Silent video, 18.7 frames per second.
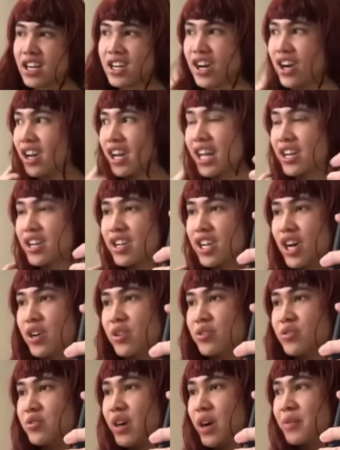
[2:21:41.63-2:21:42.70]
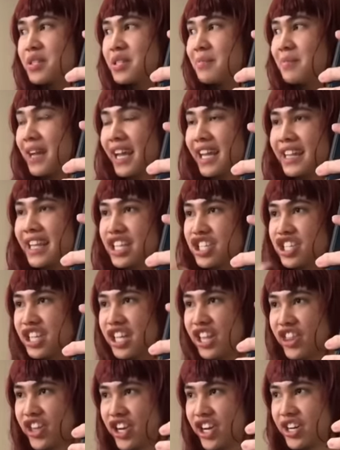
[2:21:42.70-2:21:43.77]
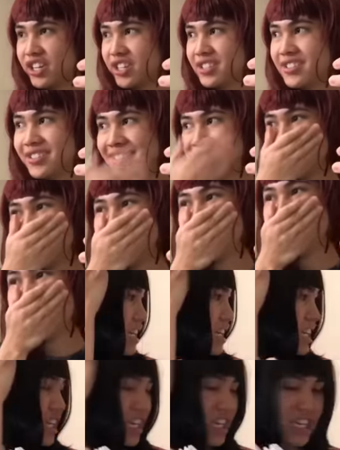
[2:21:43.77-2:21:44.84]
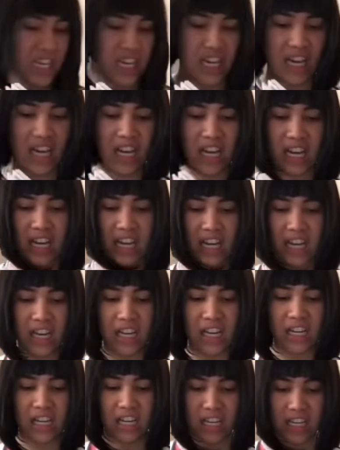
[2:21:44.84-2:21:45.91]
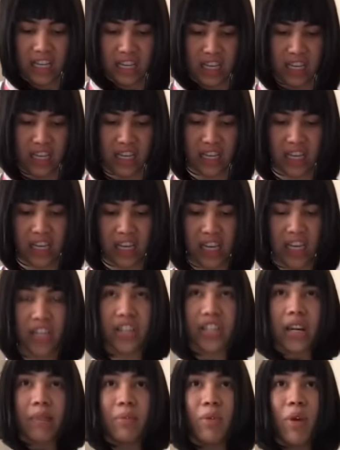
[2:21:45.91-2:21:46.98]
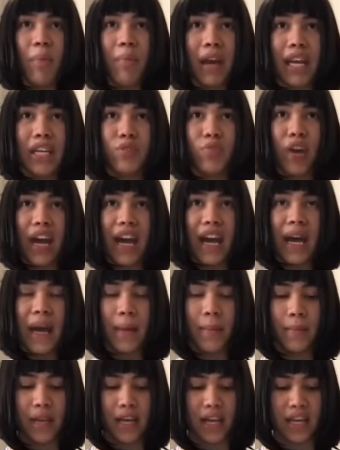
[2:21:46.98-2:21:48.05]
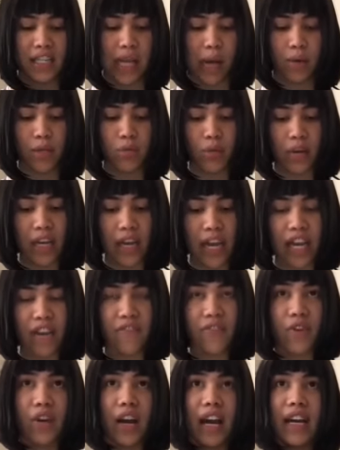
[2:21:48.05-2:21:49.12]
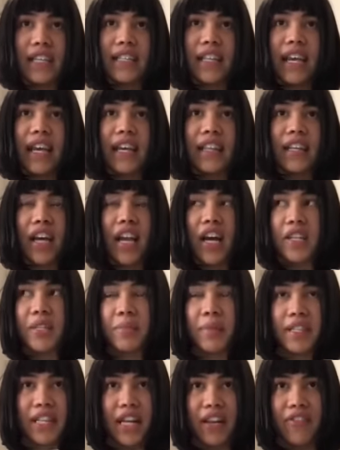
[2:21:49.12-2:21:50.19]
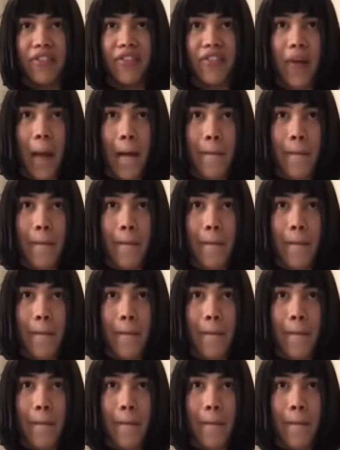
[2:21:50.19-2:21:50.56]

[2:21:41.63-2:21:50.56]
Girl, I don't know. I wasn't paying attention either. Can you tell me what page we're at? Because I was reading ahead of you guys and I lost myself.